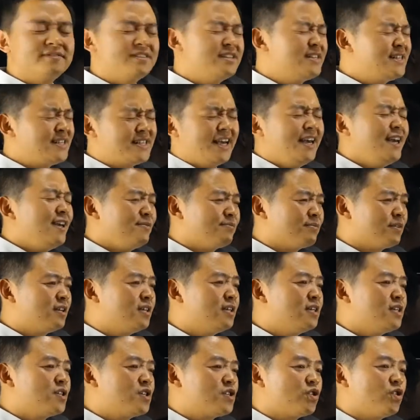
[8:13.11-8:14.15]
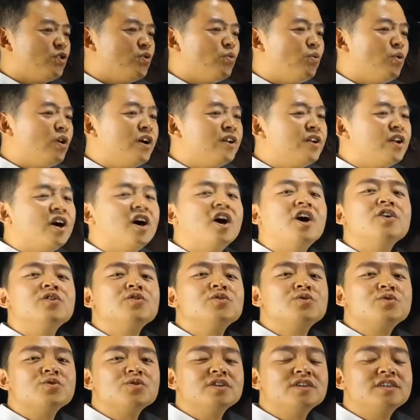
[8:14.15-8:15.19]
The same. So
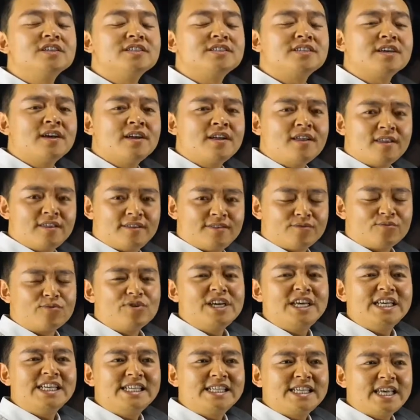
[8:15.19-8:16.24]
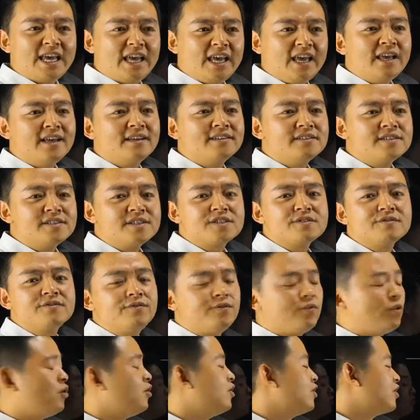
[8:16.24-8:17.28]
103 tenths
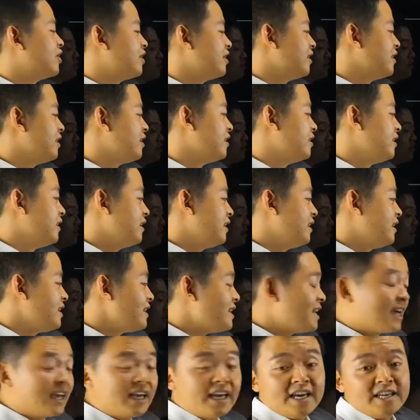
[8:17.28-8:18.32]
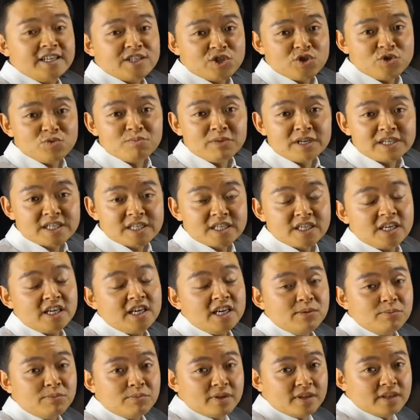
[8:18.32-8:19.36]
4. In that case, you must
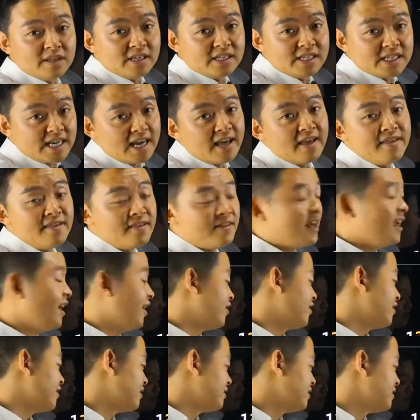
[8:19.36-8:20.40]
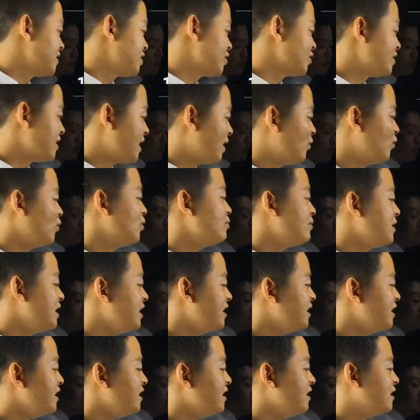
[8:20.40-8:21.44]
keep the 10 there. So that will
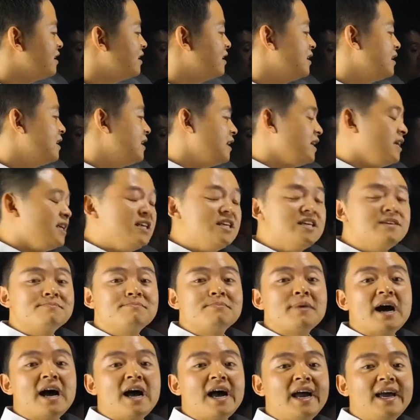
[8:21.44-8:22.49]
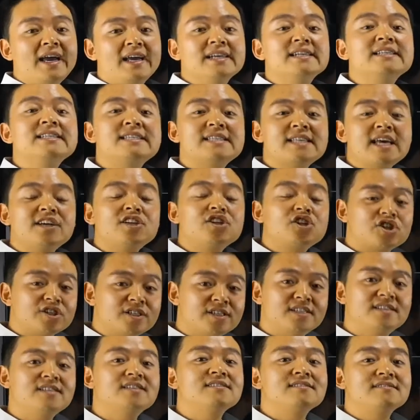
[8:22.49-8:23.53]
be
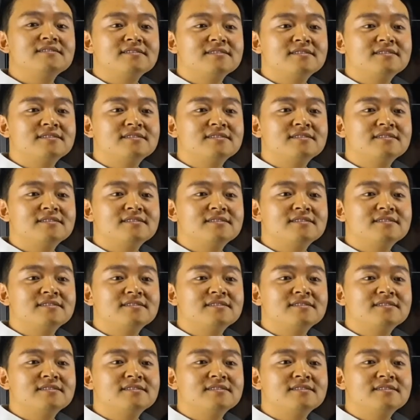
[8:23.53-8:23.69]
134.